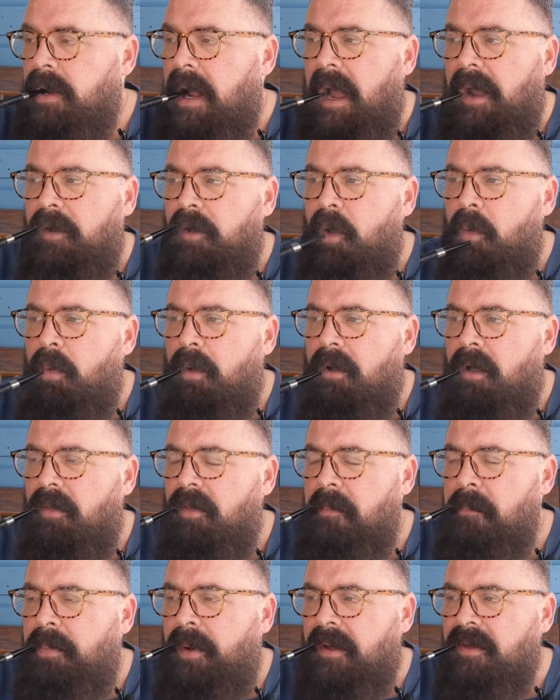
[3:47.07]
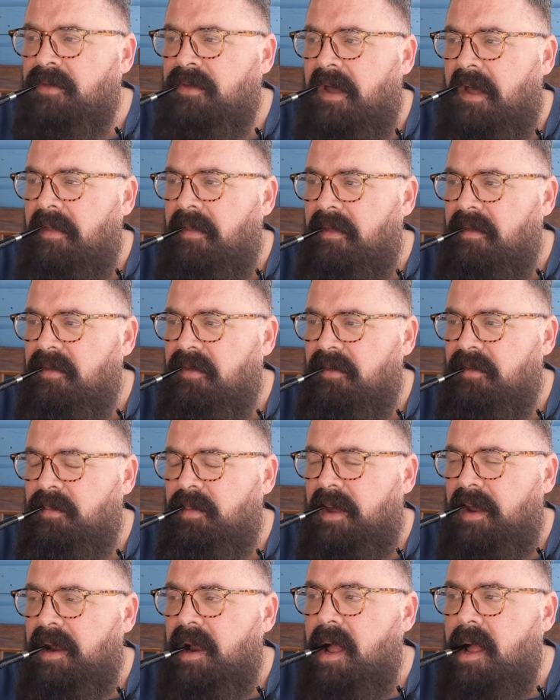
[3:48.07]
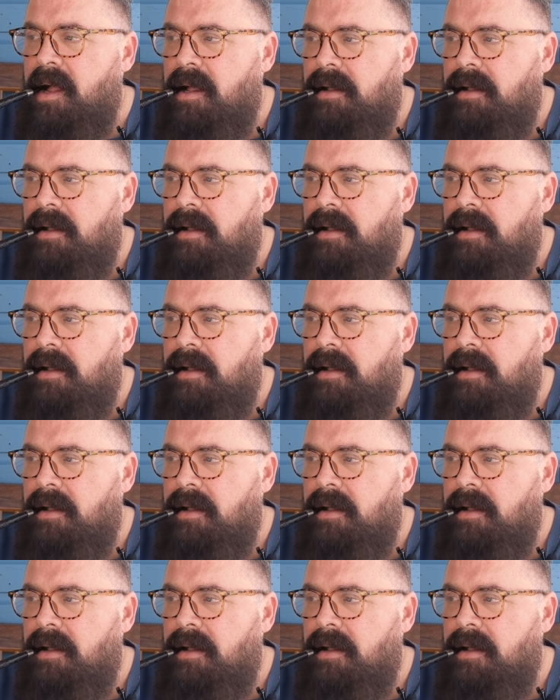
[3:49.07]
I know what all the buzz on this has been.